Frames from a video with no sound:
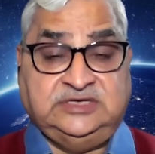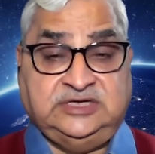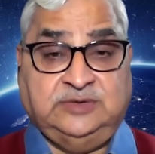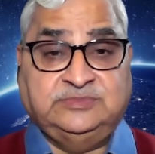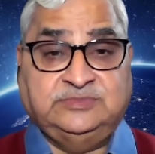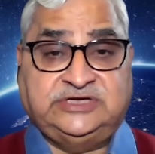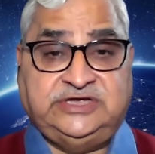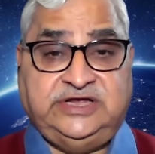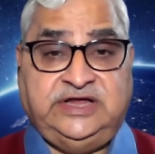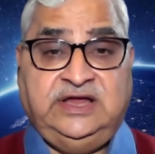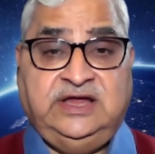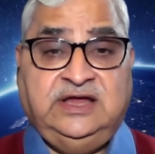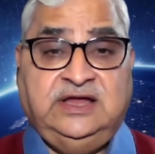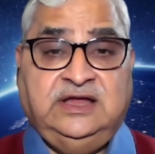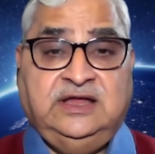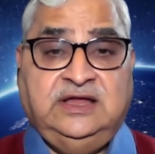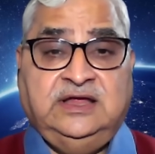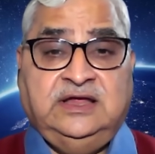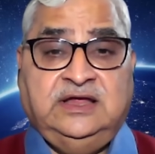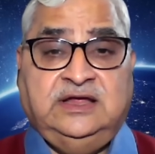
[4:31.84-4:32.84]
Some say
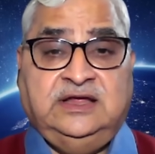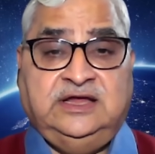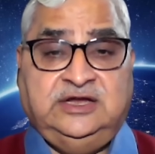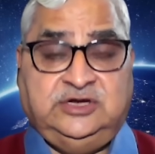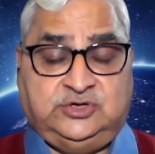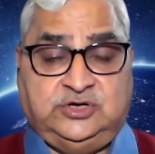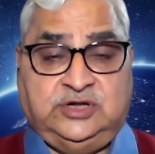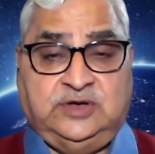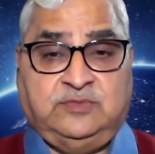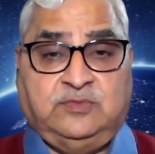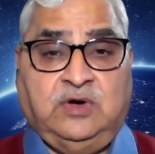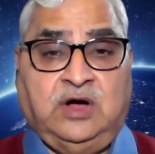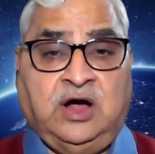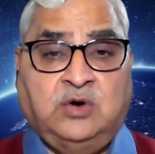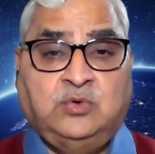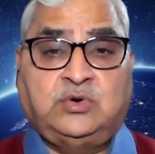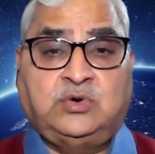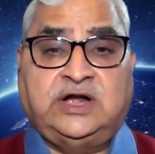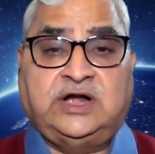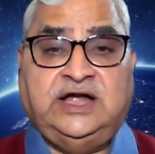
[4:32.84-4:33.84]
he should have
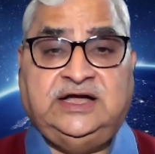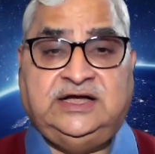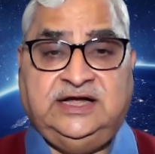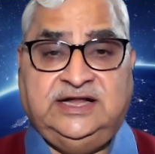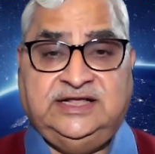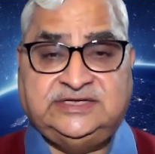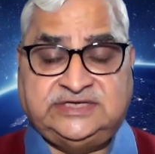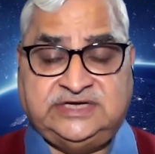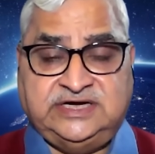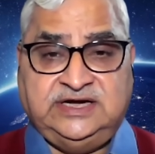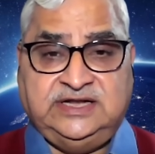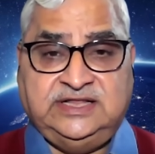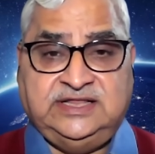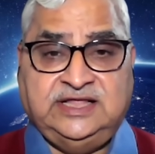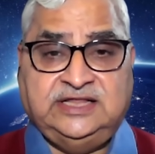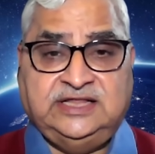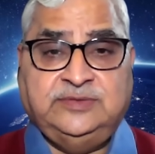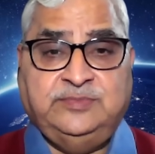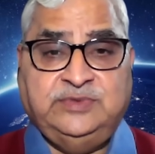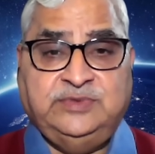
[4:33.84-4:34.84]
outrightly said
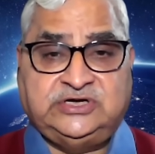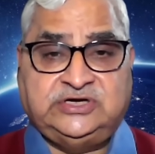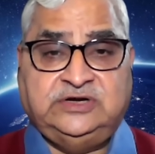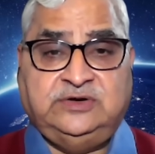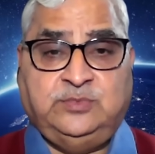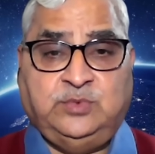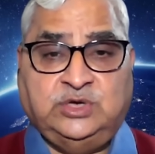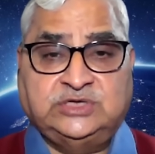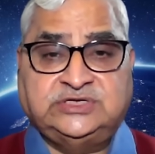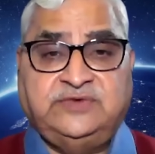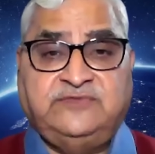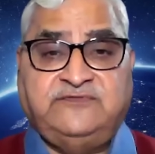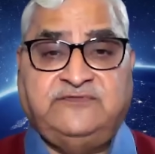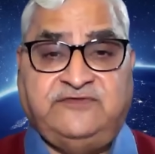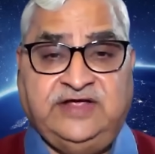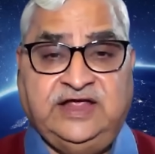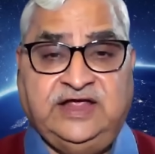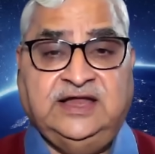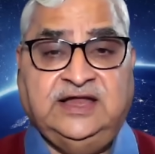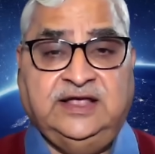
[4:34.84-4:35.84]
that the mission was a
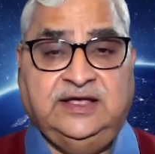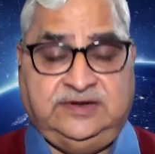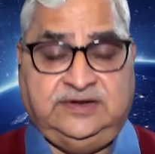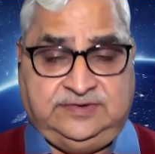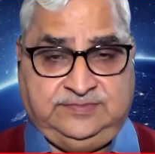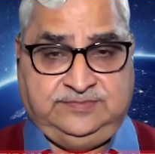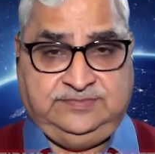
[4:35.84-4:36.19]
failure.